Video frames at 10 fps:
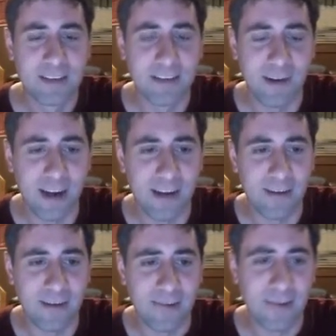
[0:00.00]
So
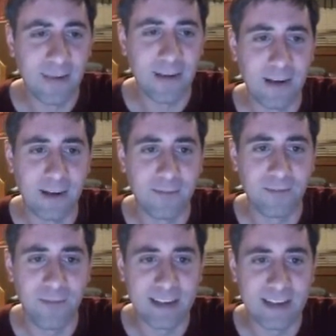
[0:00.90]
anyway,
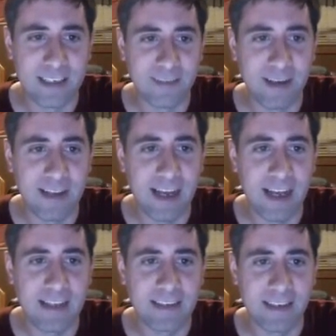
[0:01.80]
as I explained
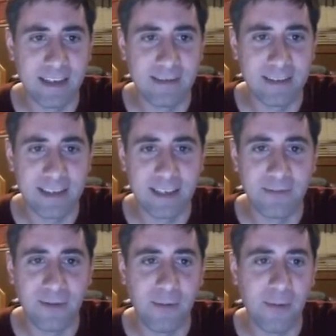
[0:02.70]
that, let's
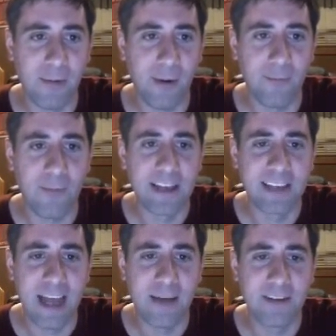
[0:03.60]
see,
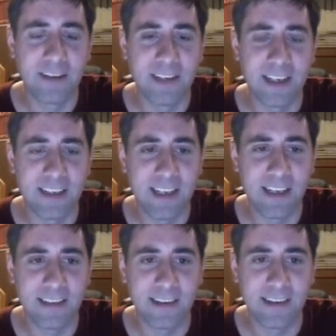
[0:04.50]
base damage
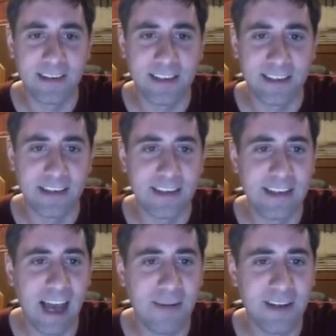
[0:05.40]
adjusted, so they're adjusting the
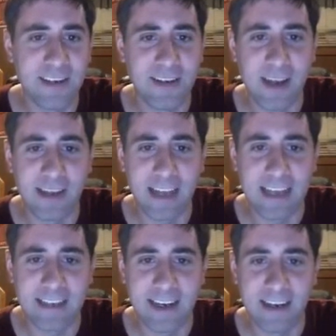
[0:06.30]
damage to make
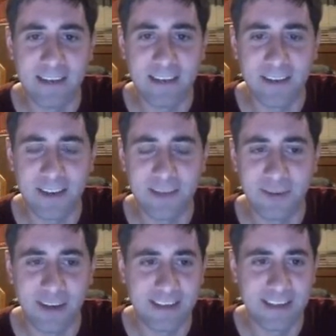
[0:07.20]
last hitting under turrets
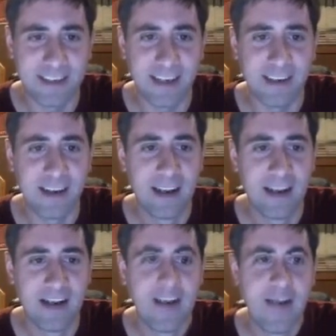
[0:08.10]
more consistent.
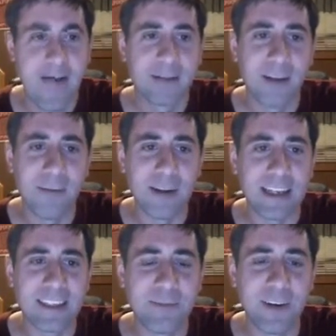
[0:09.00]
Global
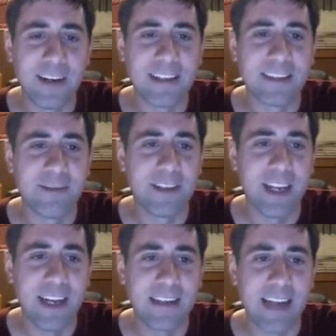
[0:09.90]
experience has been
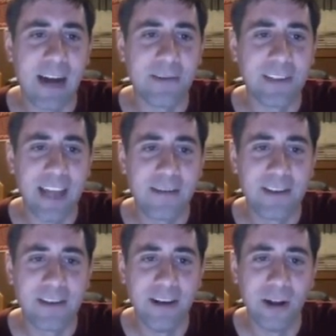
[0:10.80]
changed. Outer
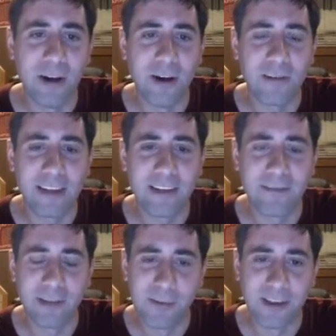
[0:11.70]
towers no longer give
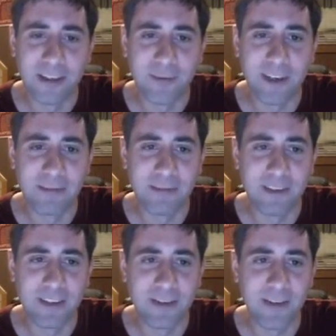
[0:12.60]
global experience when
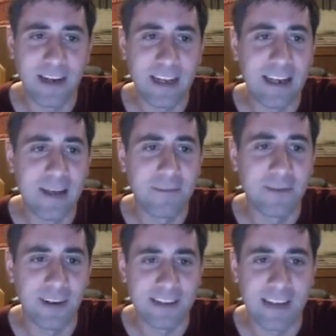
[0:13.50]
destroyed. Inhib
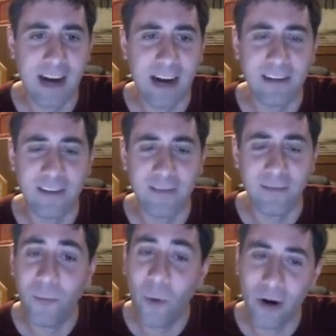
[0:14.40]
turrets now give
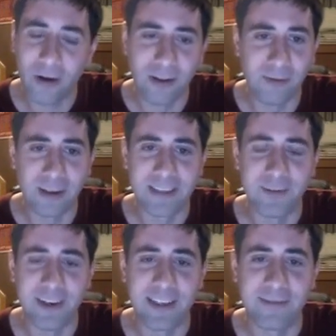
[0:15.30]
more global
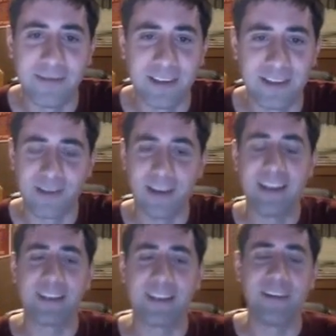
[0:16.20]
experience when
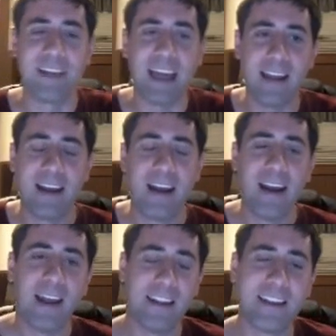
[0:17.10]
destroyed. So again,
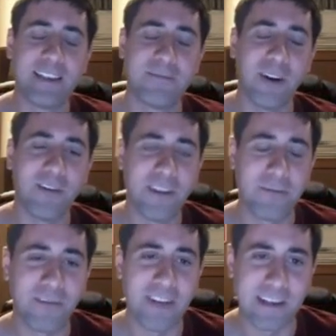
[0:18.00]
this is more for the
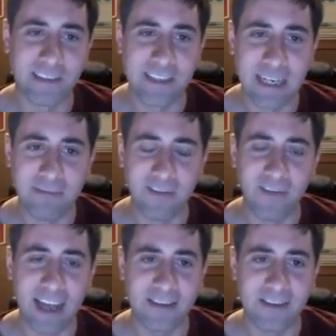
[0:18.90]
professional scene with
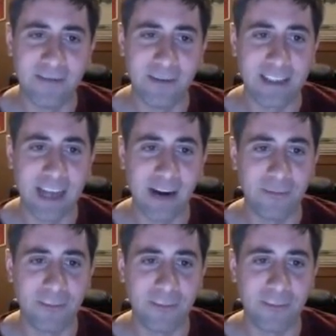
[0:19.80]
fast 2v1 tower
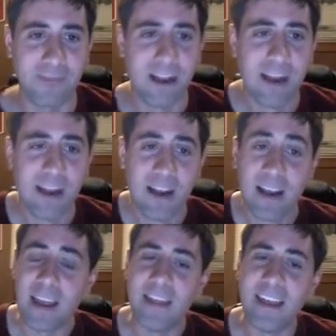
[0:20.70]
pushes.
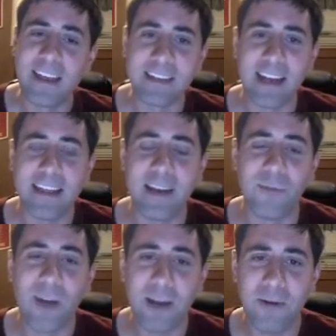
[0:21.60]
This, I think,
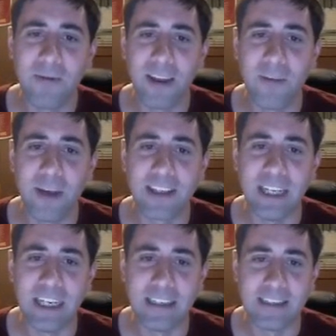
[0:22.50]
might be one of the biggest
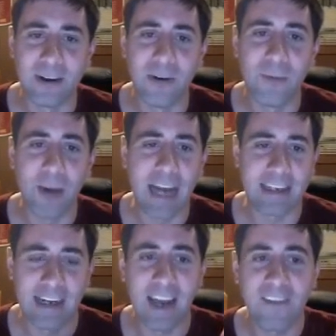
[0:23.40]
changes in the whole
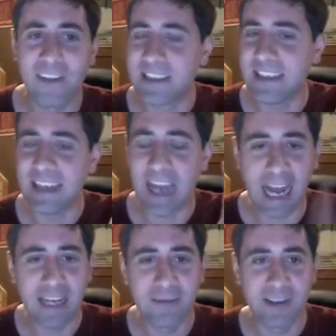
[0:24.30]
patch, and I haven't seen
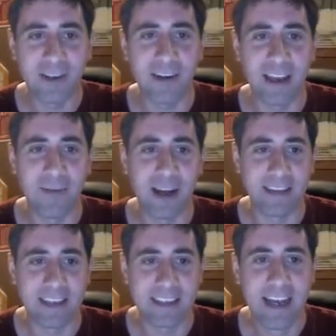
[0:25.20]
anyone talking
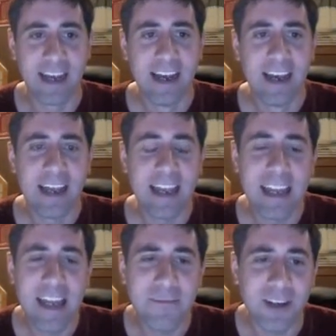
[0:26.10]
about this.
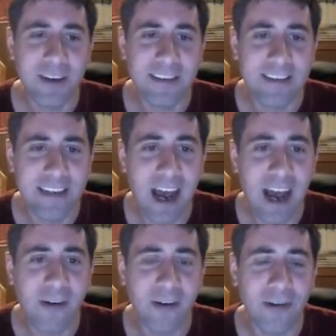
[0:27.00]
Inhib turrets
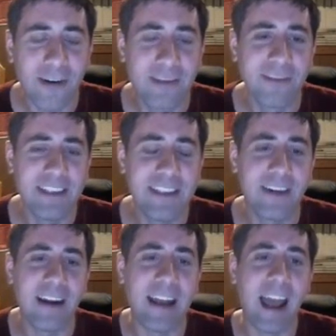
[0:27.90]
now are going to
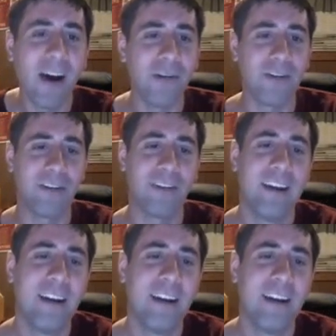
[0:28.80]
regenerate health.